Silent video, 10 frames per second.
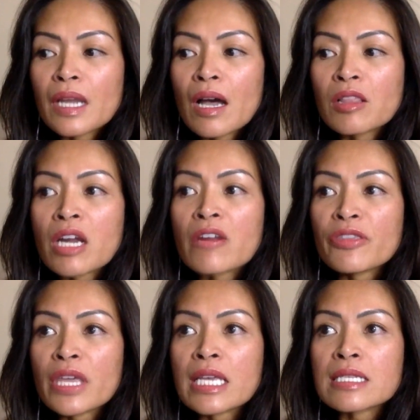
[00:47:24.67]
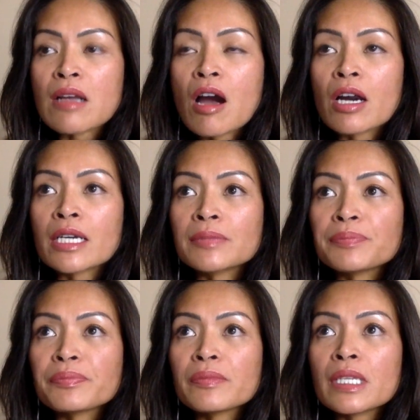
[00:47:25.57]
a lot of things are
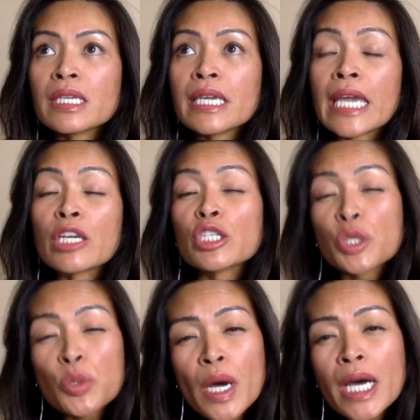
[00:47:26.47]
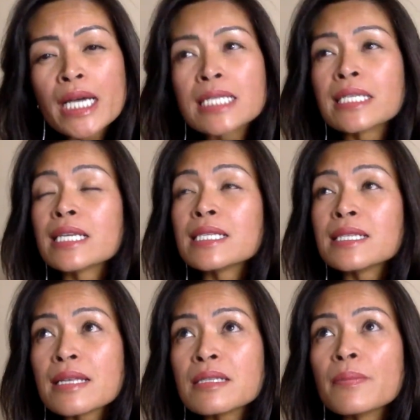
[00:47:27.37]
catered to us and
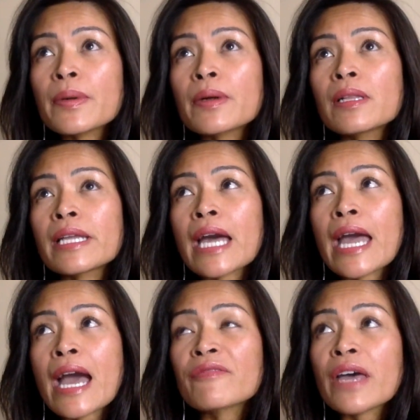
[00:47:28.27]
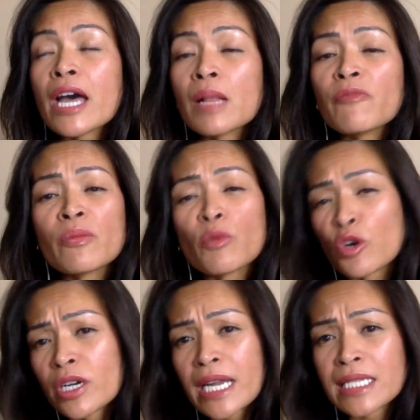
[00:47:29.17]
accessible, and I have the help from
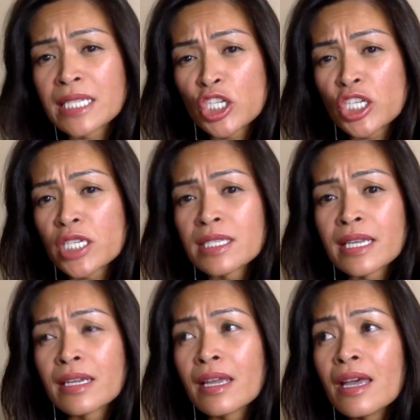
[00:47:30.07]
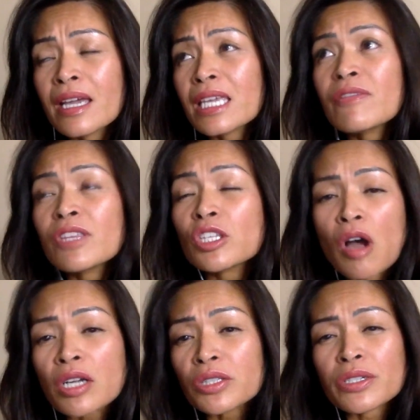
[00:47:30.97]
organizations and even the
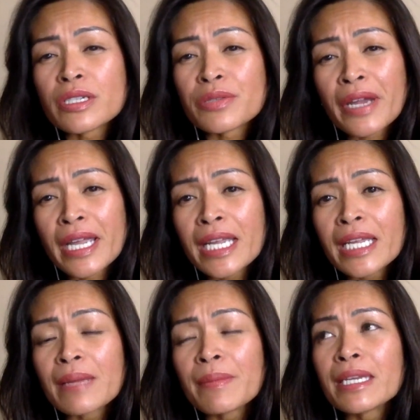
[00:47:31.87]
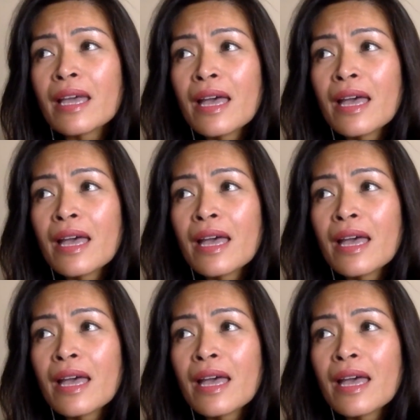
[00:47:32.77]
doctors, right? I mean,